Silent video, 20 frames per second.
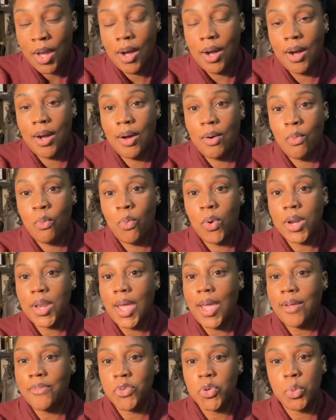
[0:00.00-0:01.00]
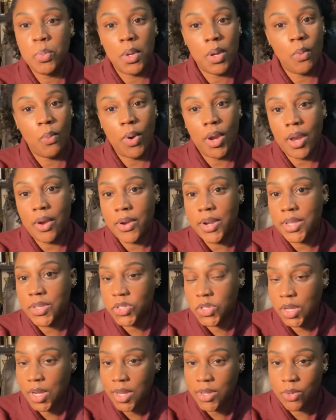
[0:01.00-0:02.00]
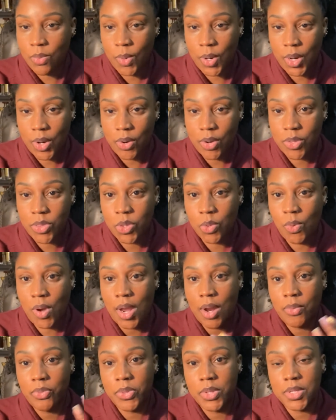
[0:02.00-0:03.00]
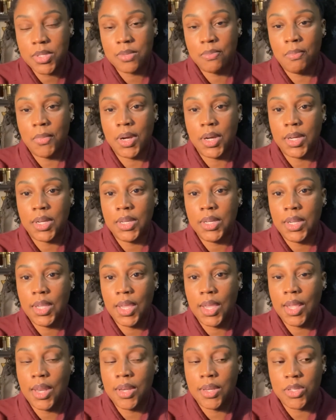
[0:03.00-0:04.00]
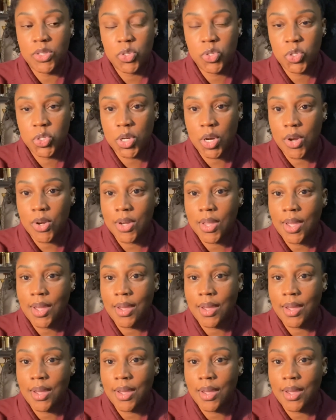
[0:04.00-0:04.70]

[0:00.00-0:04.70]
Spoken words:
what have you been wearing in January throughout this month. In this journey,